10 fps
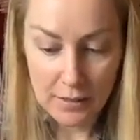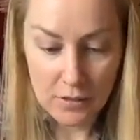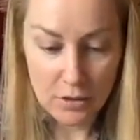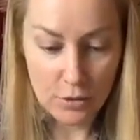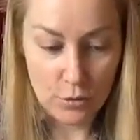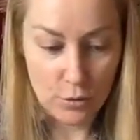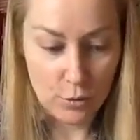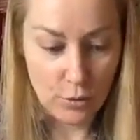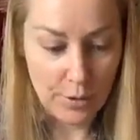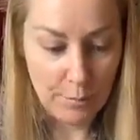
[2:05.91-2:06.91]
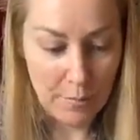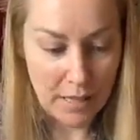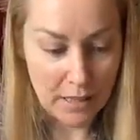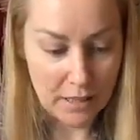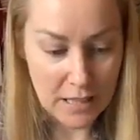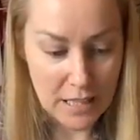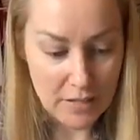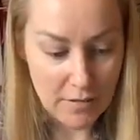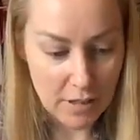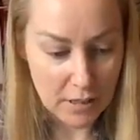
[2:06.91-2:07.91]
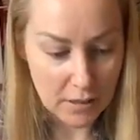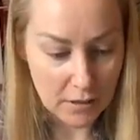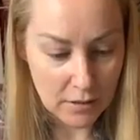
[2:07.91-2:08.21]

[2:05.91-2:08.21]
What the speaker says: to make it even.